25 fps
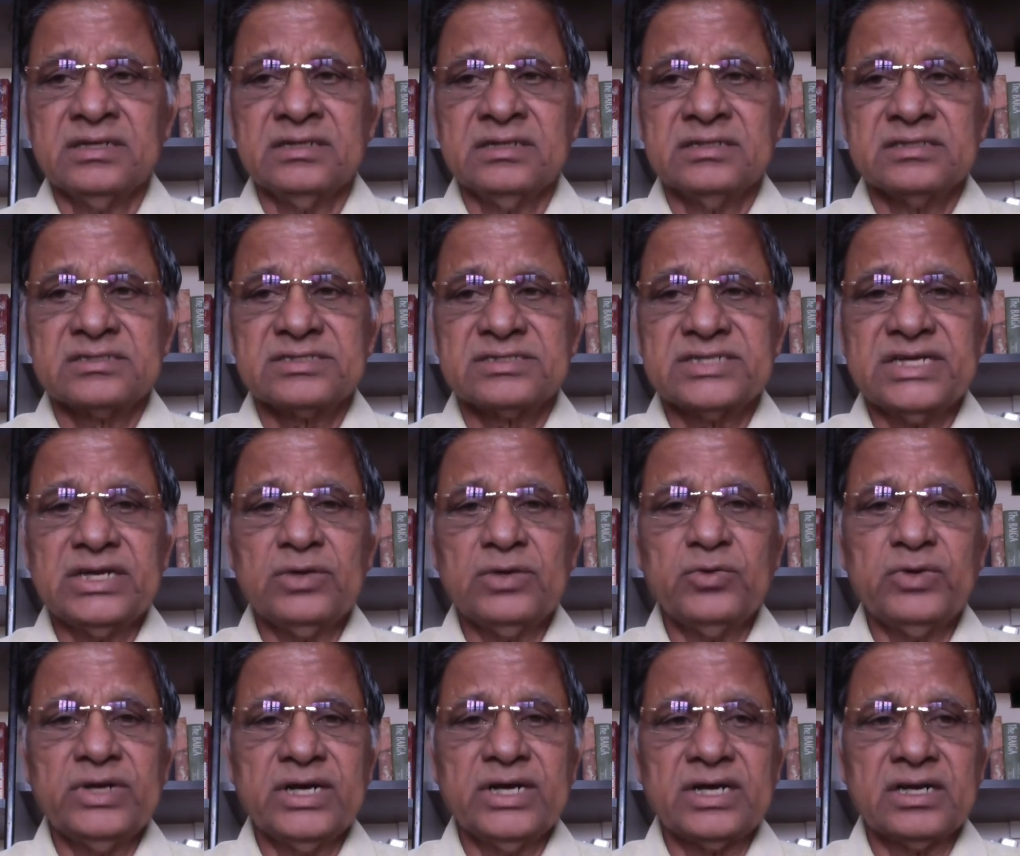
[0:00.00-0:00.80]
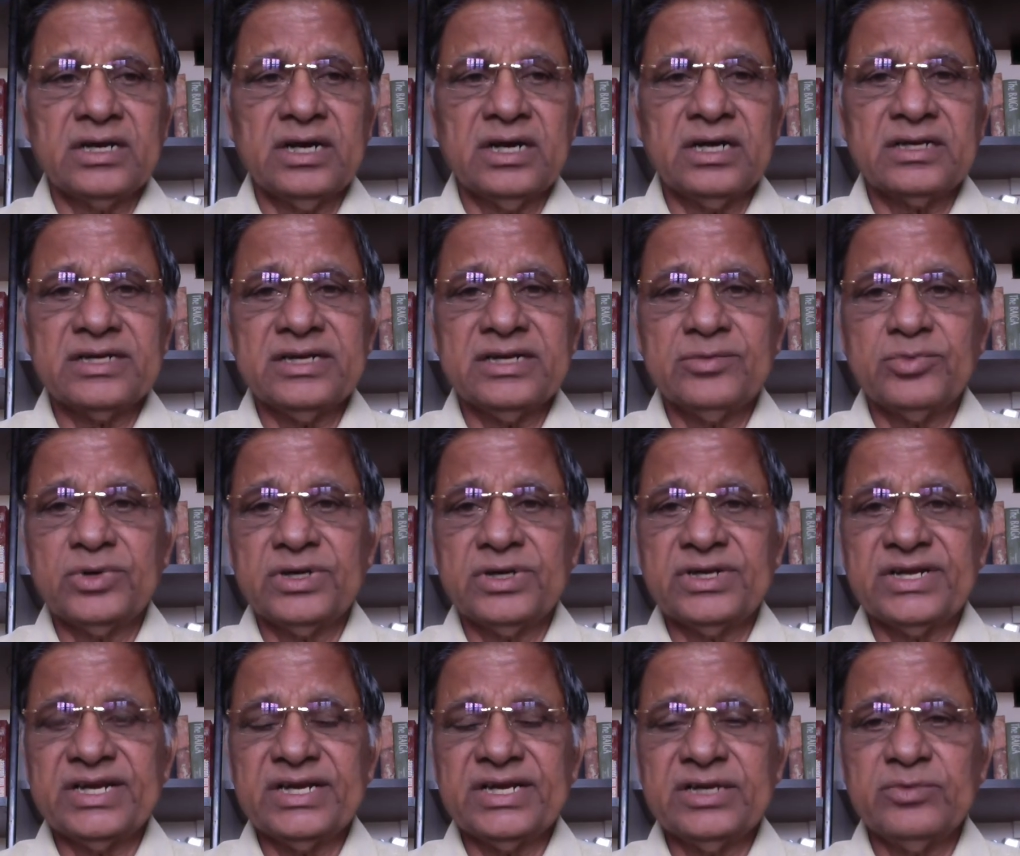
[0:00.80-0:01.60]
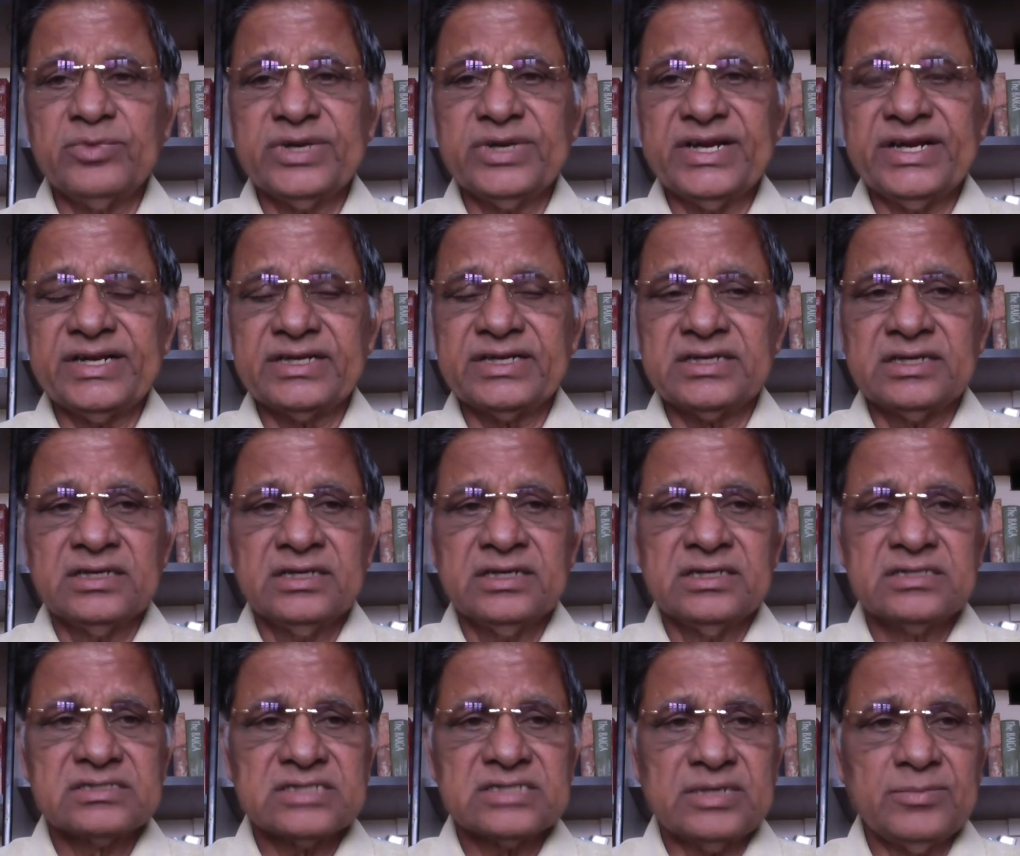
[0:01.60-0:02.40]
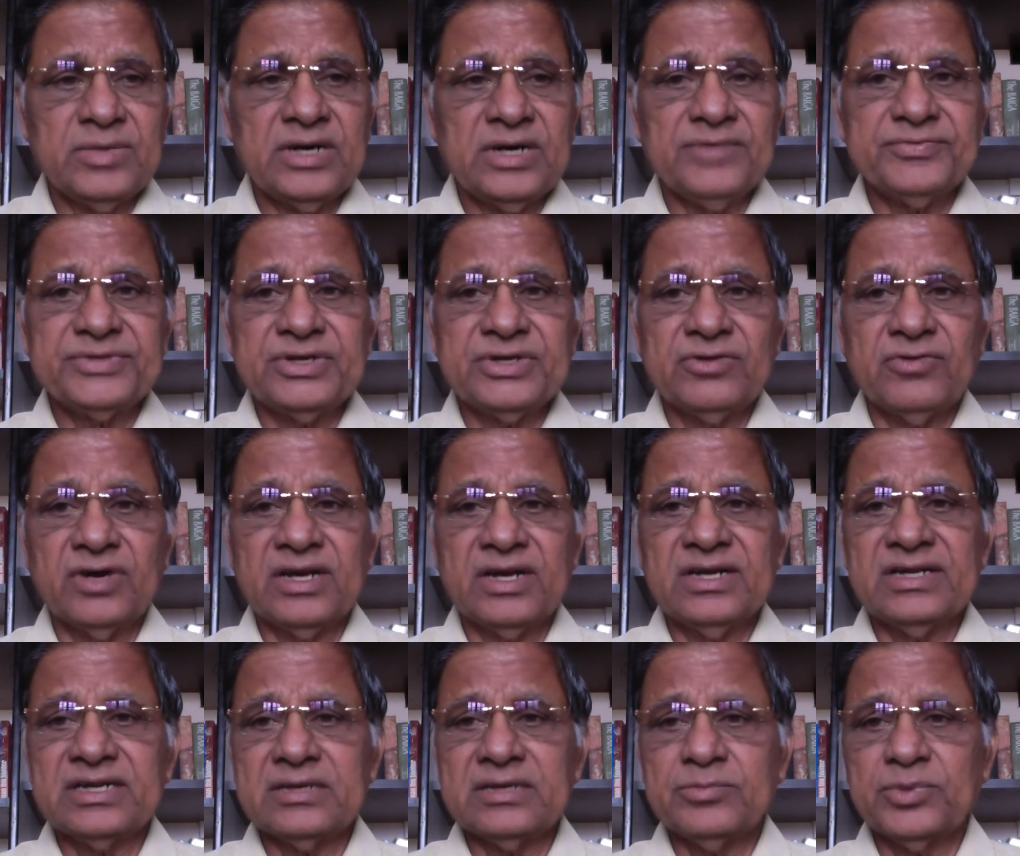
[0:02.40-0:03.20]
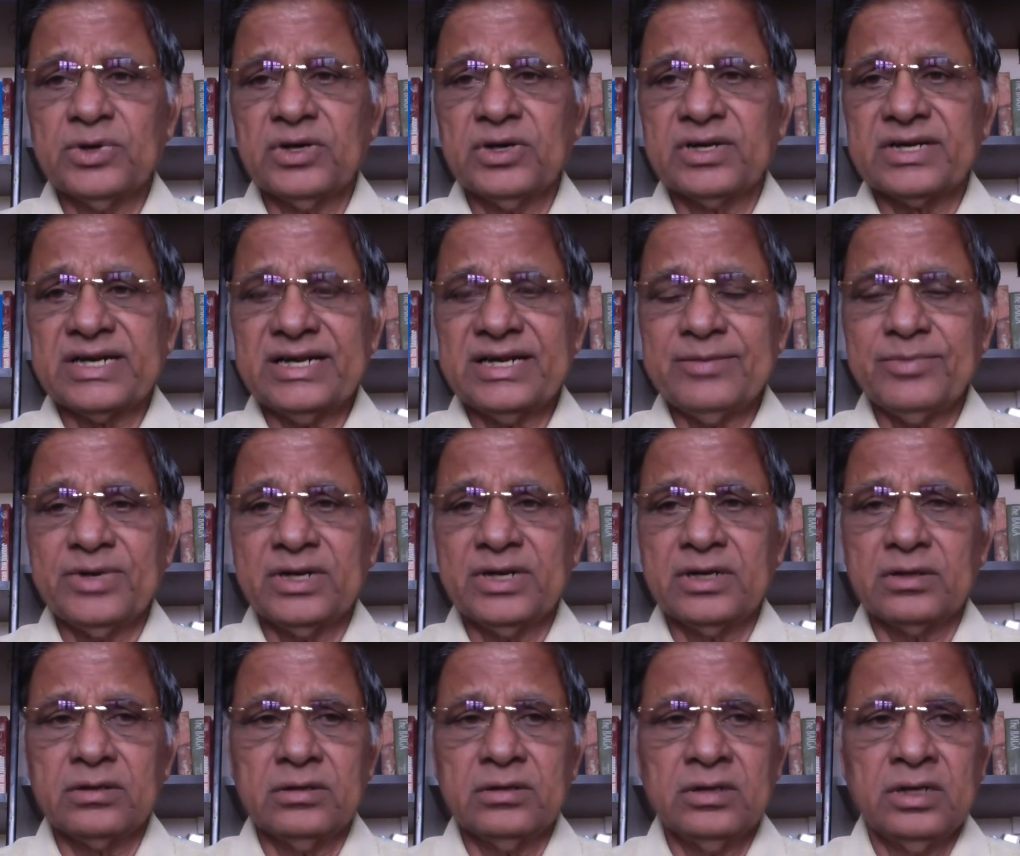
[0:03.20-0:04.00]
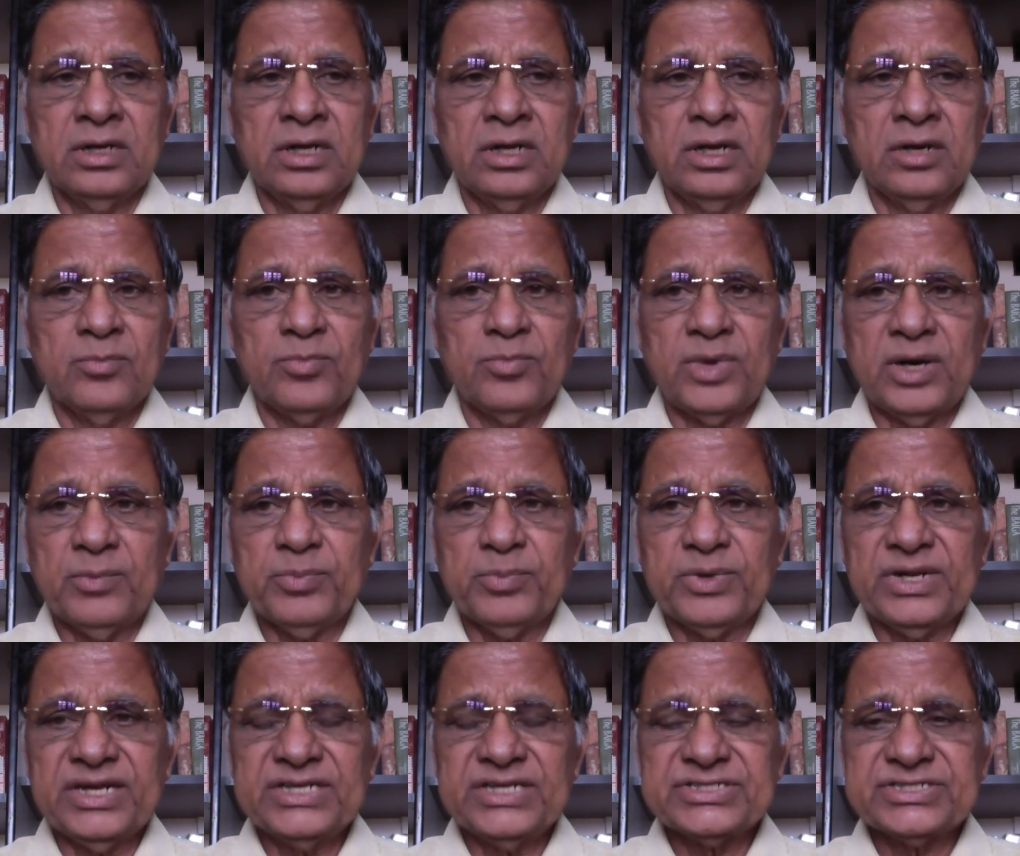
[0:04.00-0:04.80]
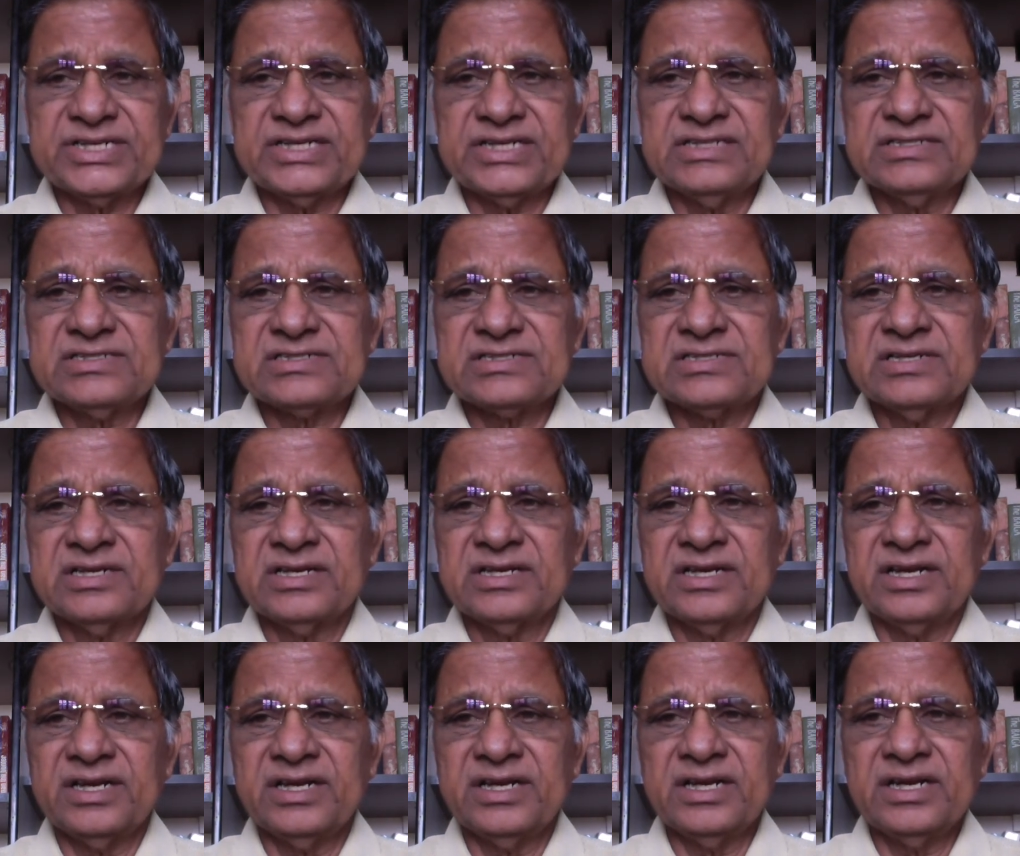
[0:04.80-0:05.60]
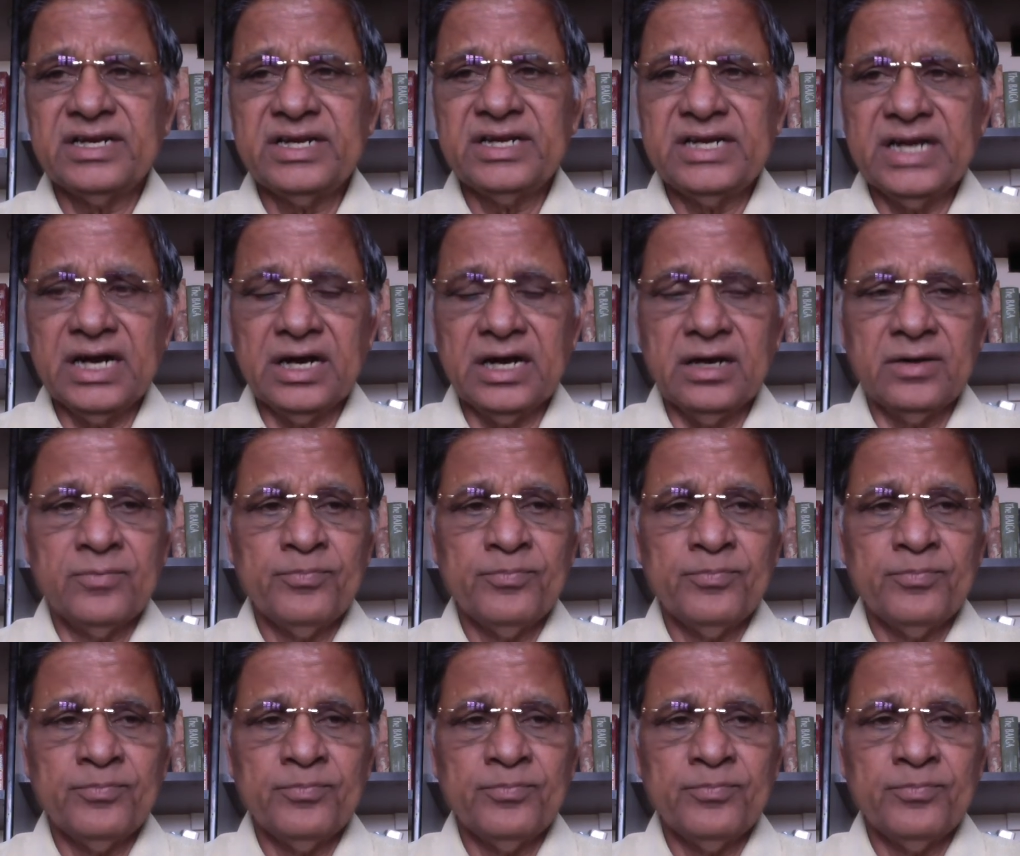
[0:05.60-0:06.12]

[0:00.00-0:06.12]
Still, we are not able to enumerate some of the vulnerable tribal populations in India.